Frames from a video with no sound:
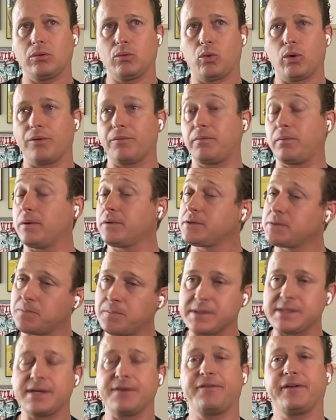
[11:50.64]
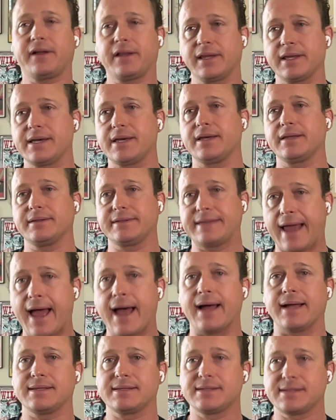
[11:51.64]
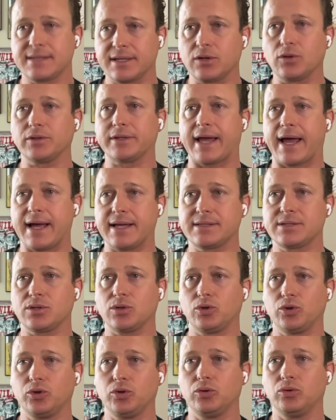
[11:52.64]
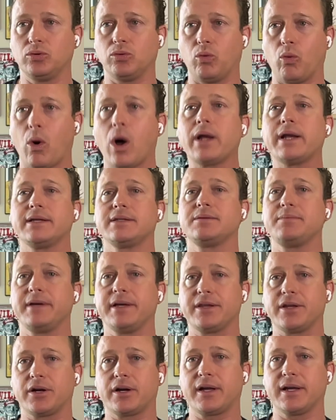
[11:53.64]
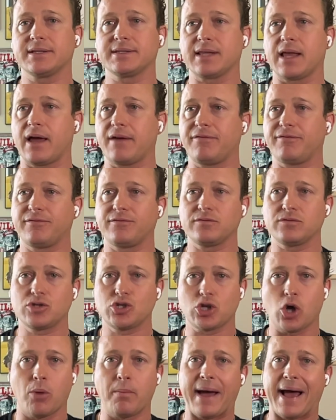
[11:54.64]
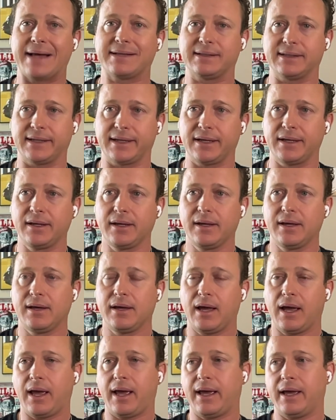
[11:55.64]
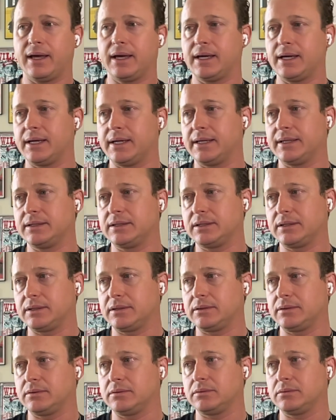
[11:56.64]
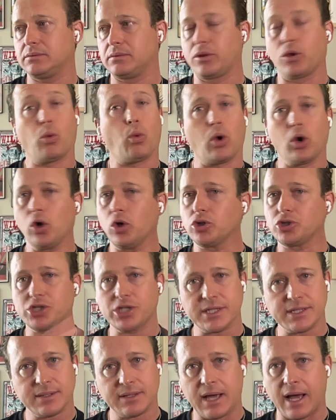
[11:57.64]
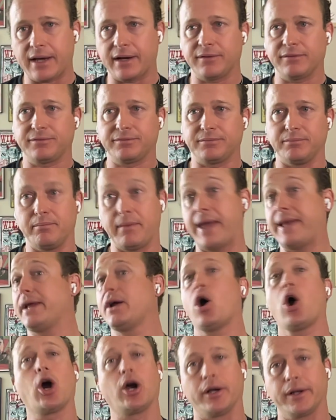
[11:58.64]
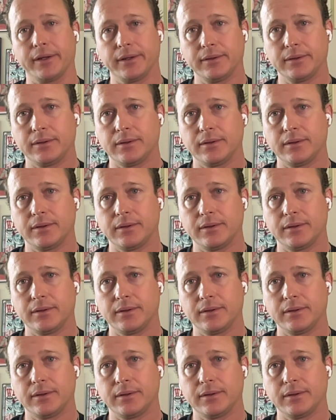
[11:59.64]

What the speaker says: were specifically dads, single dads who wanted to be in their kids' life so badly, and the world just kind of made it hard.